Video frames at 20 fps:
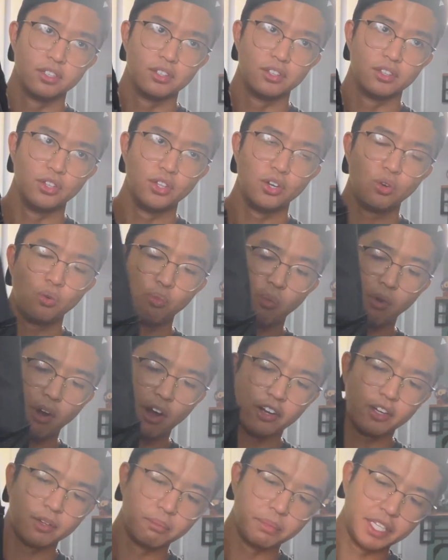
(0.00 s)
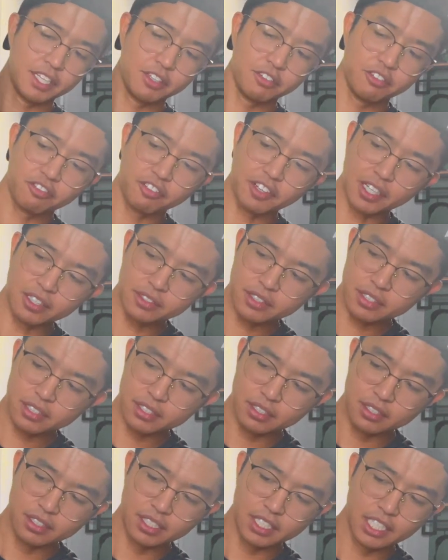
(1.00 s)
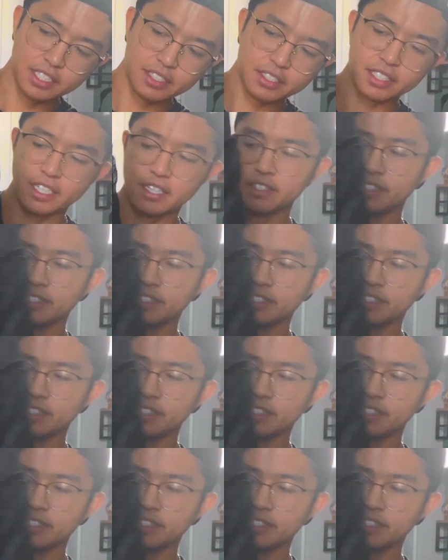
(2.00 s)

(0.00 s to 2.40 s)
no water being felt inside